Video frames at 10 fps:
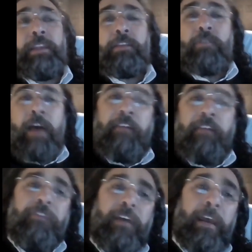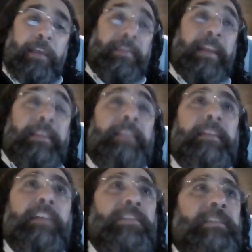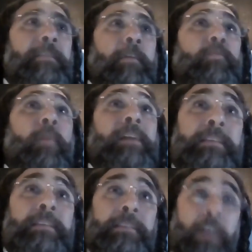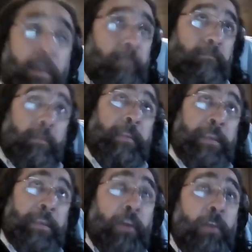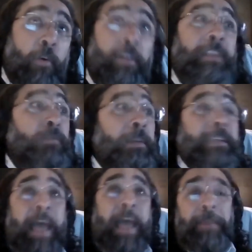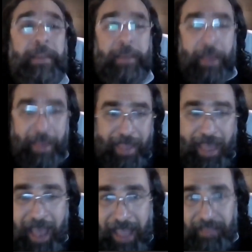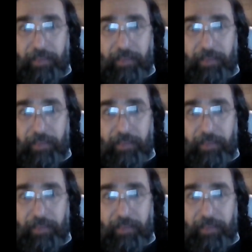to have threat intelligence about what is the early warnings, what is happening ahead.